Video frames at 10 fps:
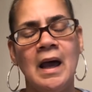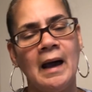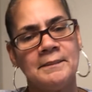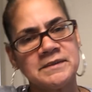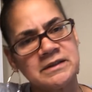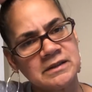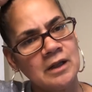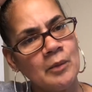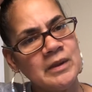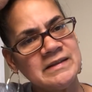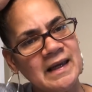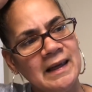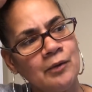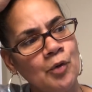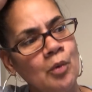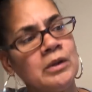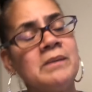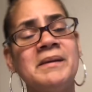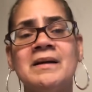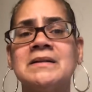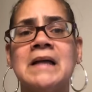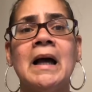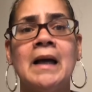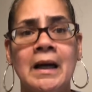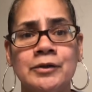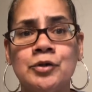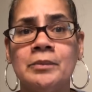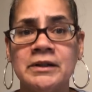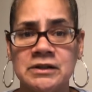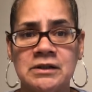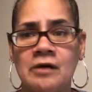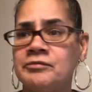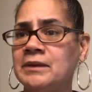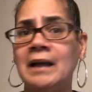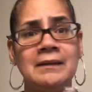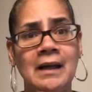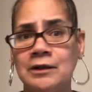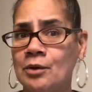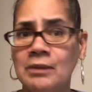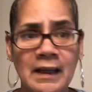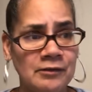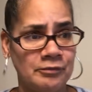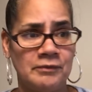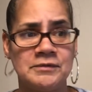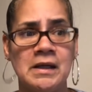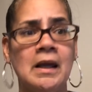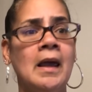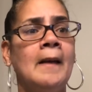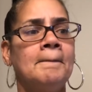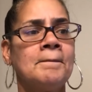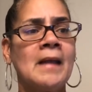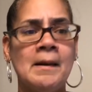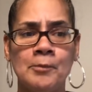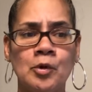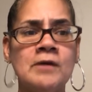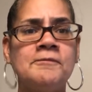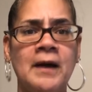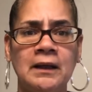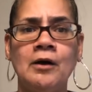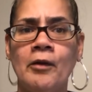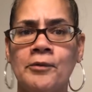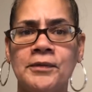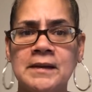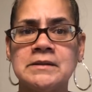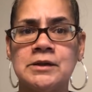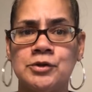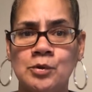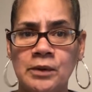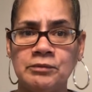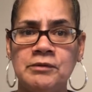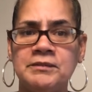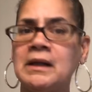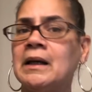I'm slowing down only because I got too much stuff. Not that I don't like thrifting. I'm going to find other things to do with thrifting,